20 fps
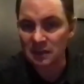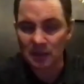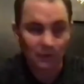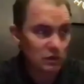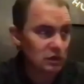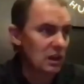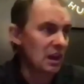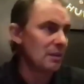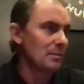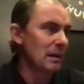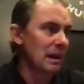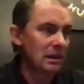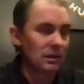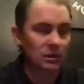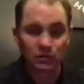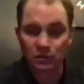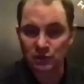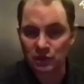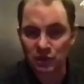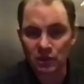I've shot my
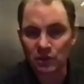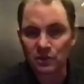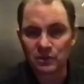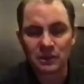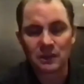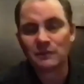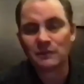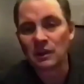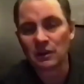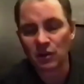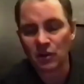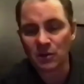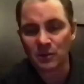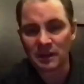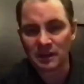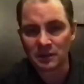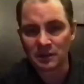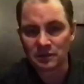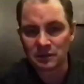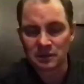own shows. I've done all
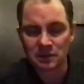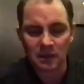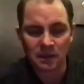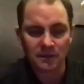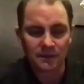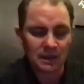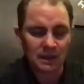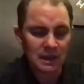my own stuff.